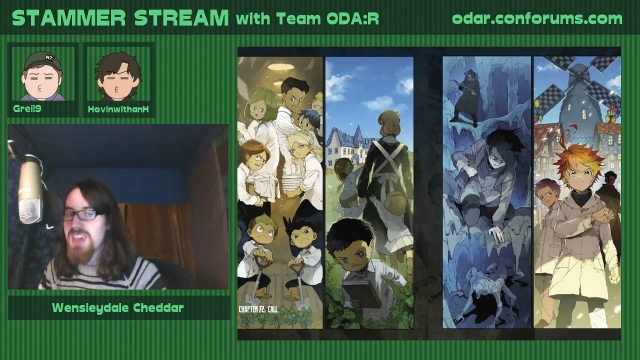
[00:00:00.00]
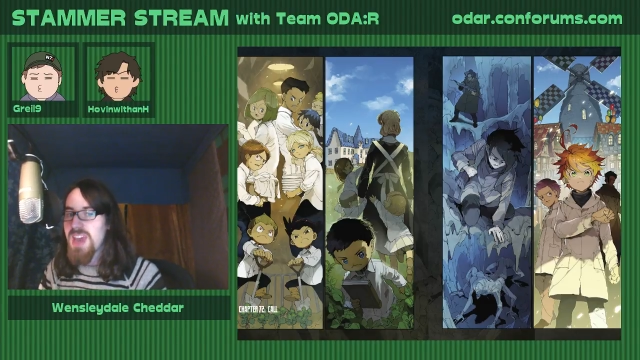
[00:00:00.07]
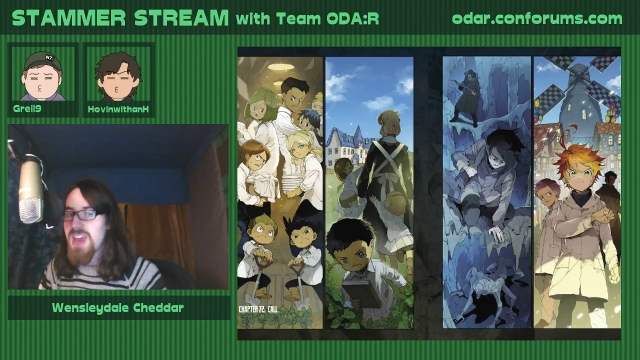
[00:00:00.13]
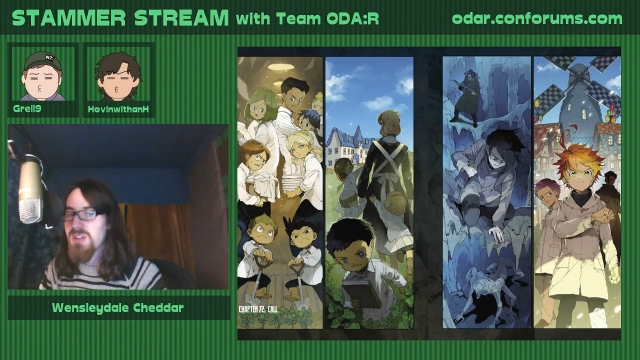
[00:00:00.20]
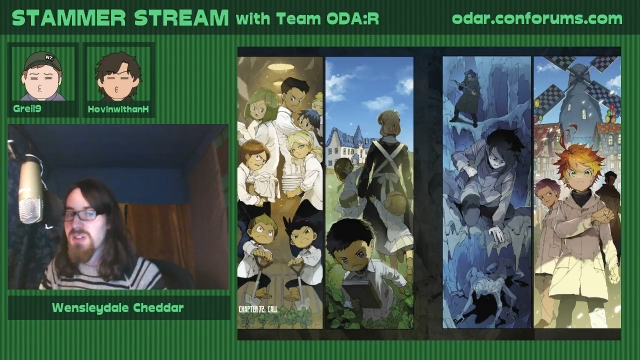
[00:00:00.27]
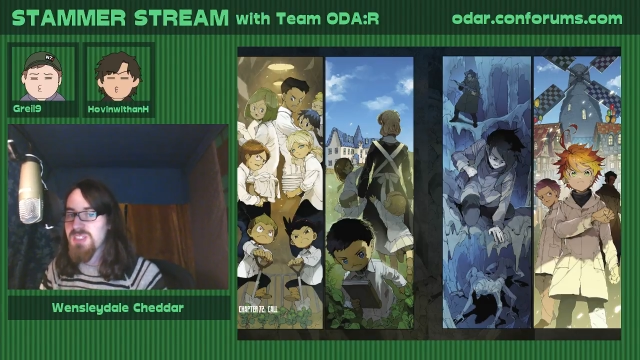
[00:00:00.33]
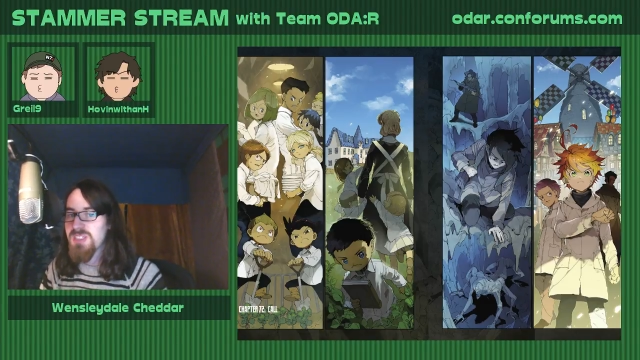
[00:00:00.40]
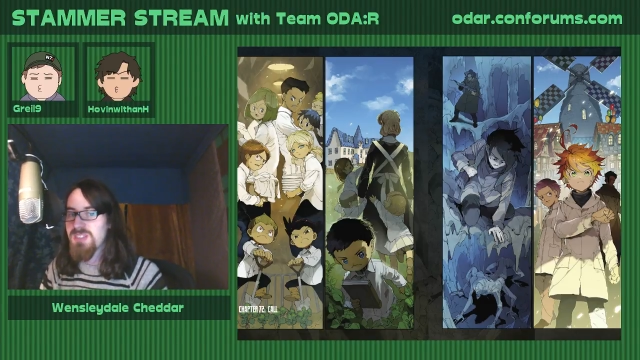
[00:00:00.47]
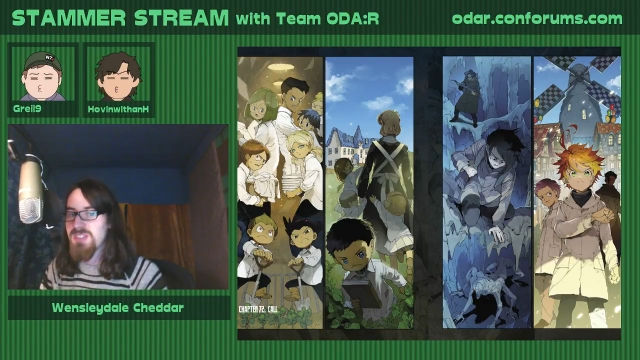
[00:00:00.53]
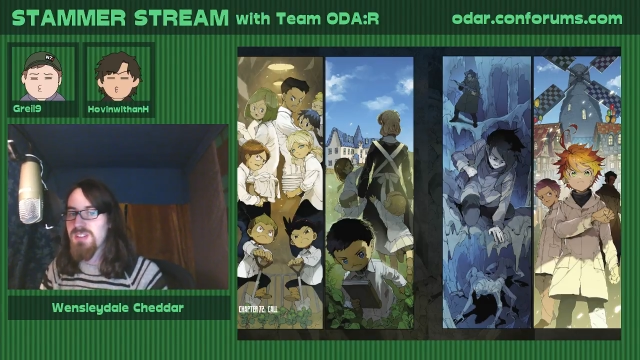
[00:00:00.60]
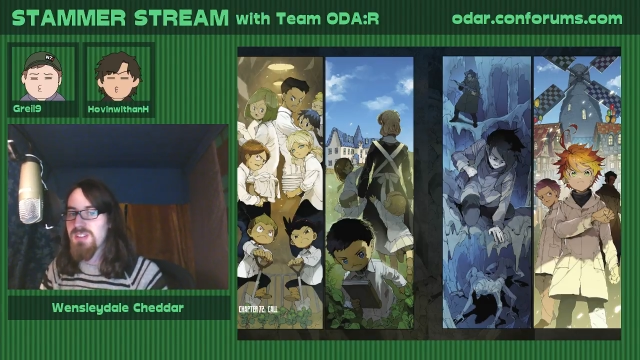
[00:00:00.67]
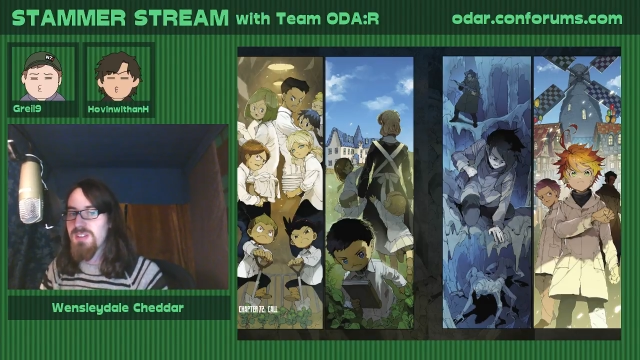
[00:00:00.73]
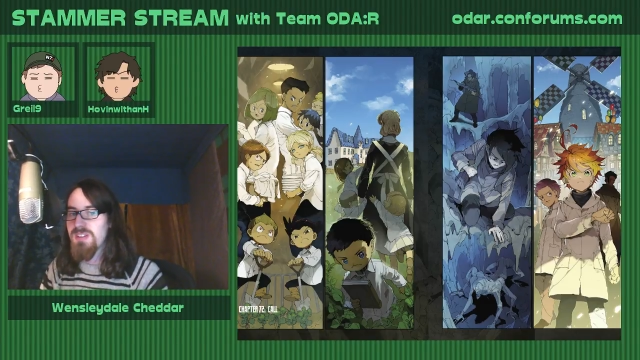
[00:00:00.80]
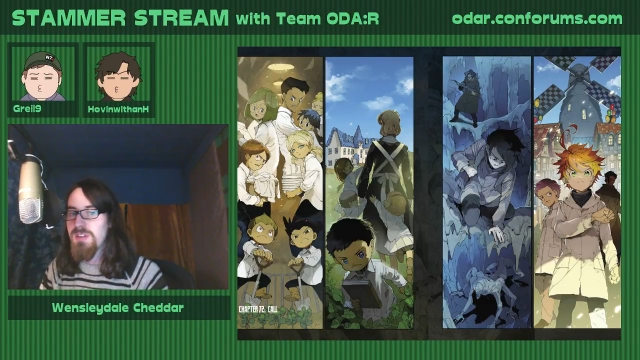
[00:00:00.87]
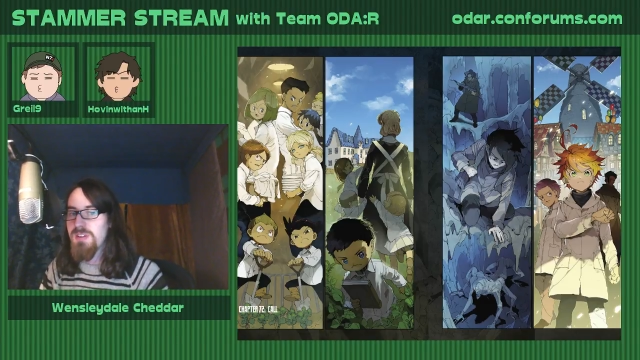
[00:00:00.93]
characters
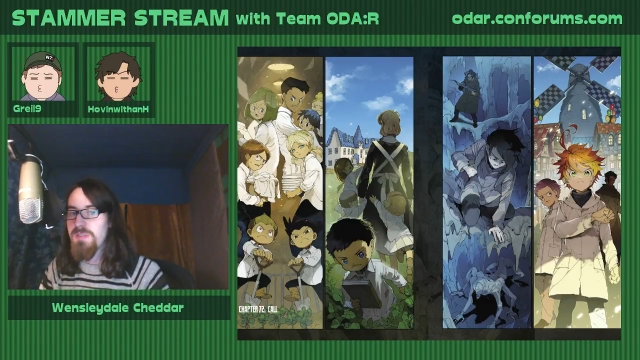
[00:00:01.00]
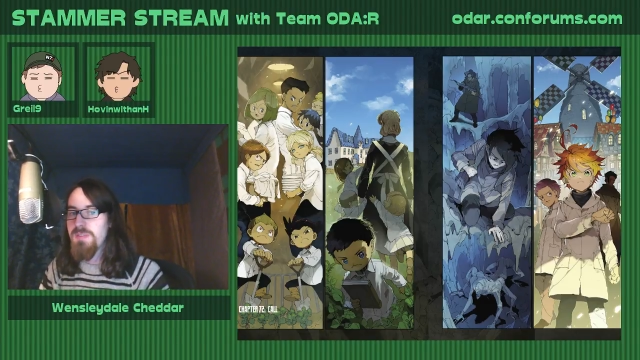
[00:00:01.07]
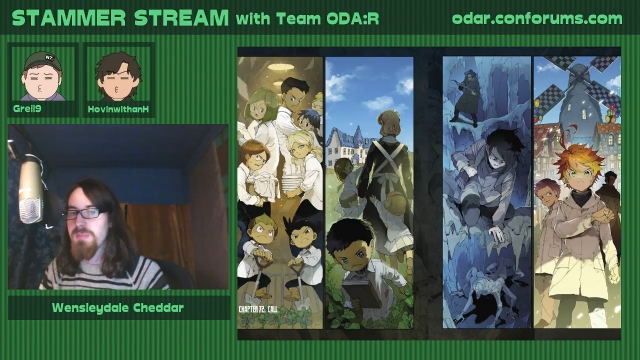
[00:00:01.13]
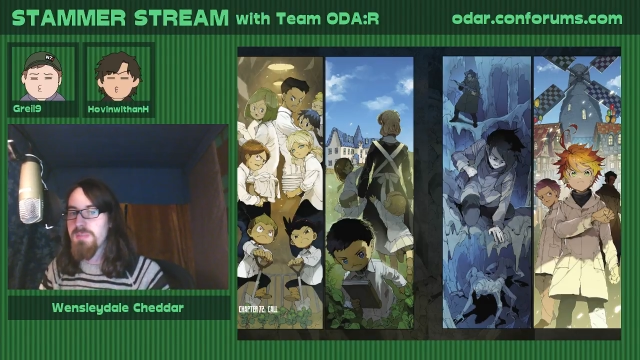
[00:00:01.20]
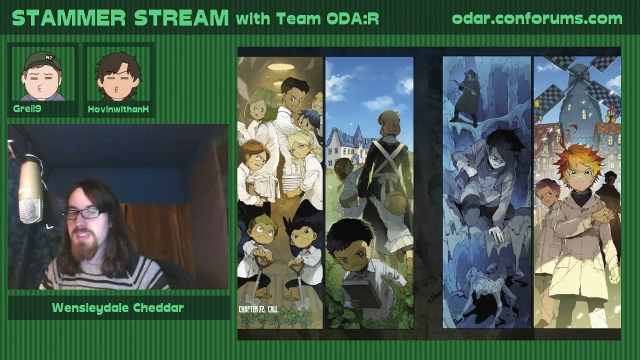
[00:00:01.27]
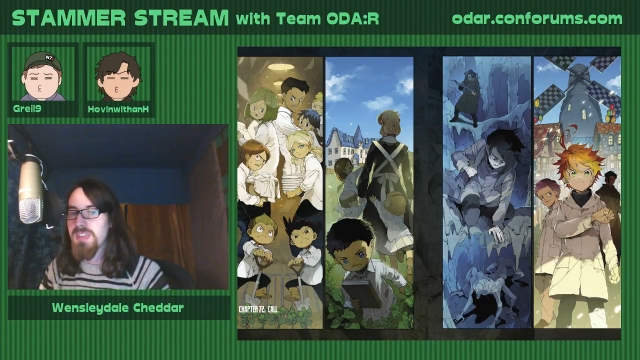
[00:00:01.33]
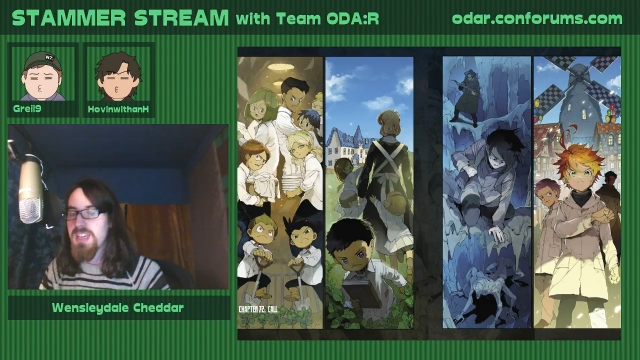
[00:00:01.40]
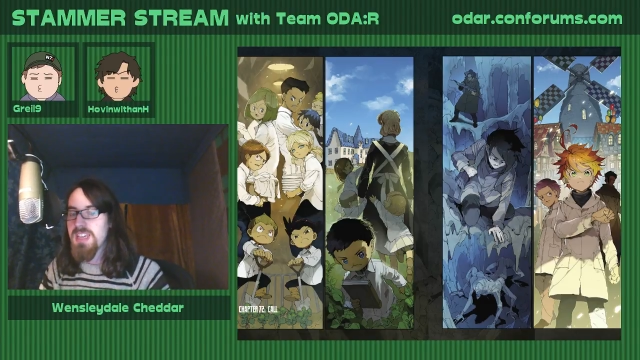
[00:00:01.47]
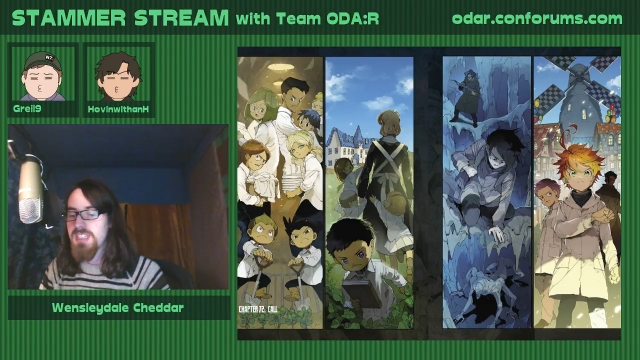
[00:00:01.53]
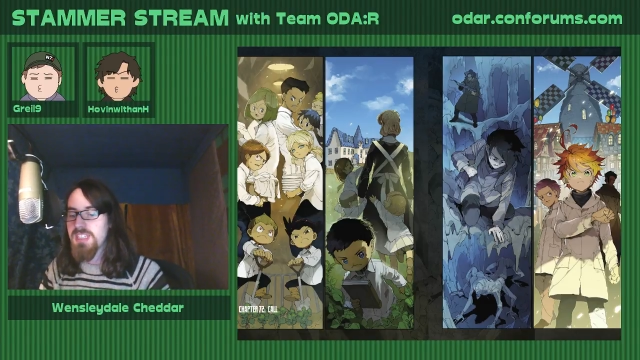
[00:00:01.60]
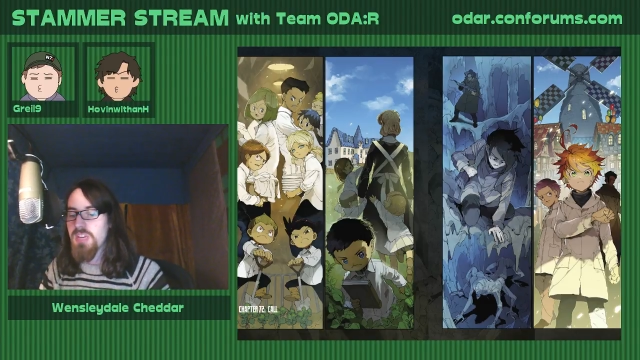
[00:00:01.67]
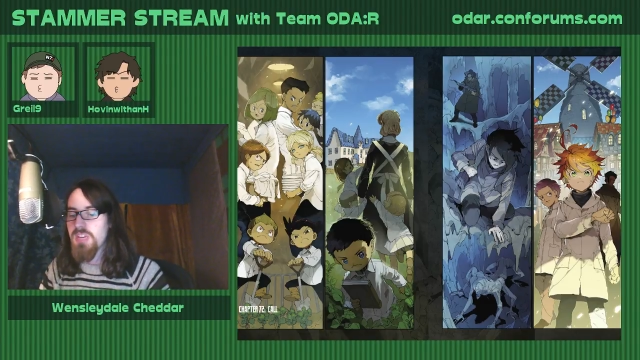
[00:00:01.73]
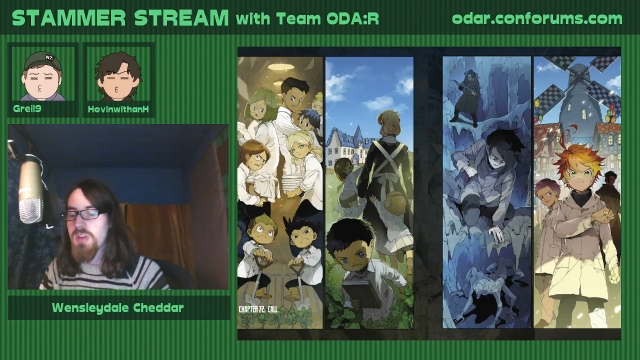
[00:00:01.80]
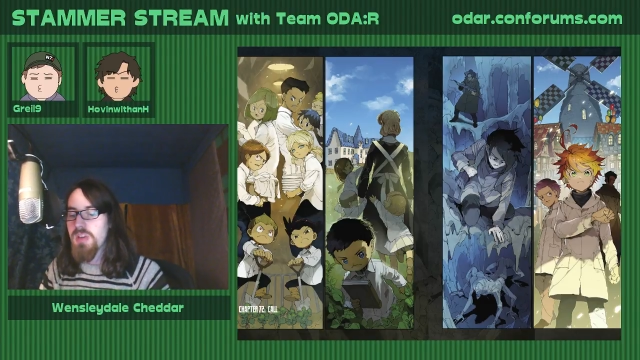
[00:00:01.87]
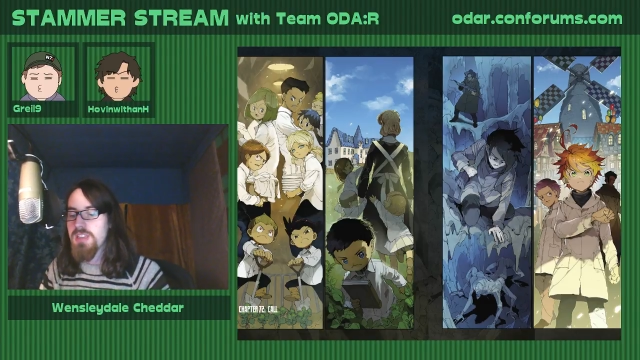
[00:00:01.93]
from the
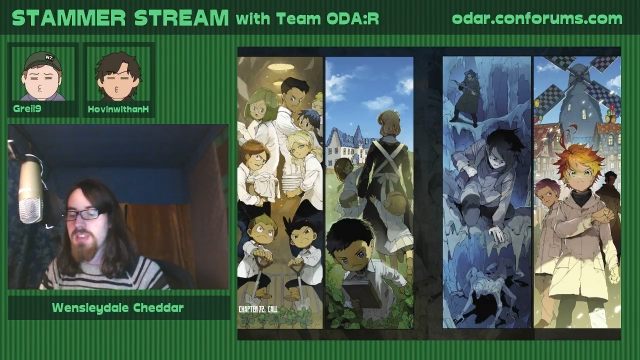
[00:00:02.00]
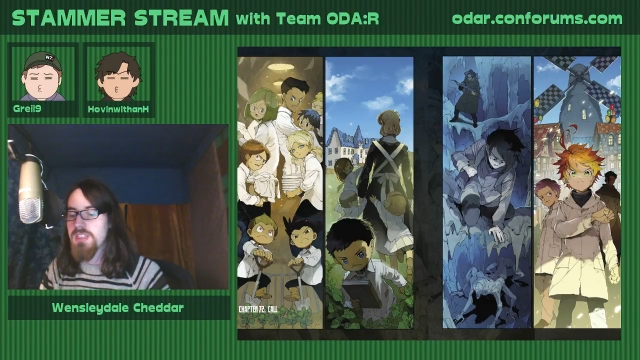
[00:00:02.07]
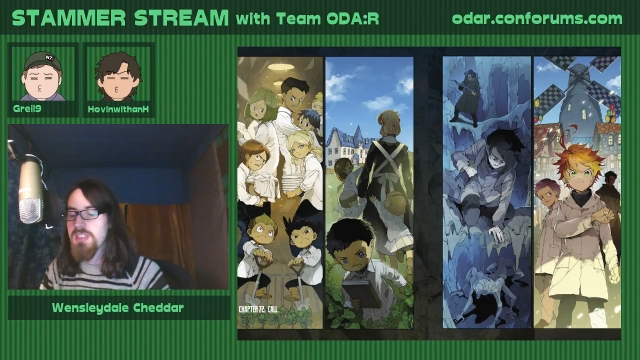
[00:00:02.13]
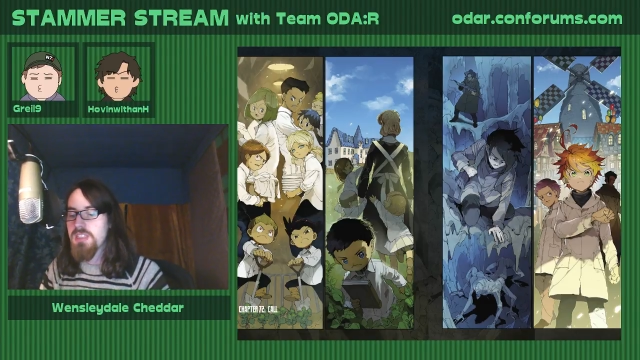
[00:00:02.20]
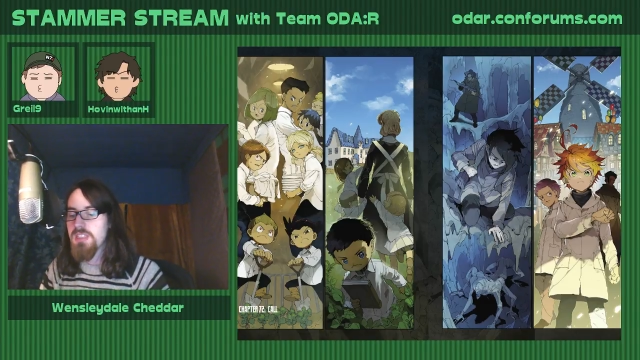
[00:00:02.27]
get-go, and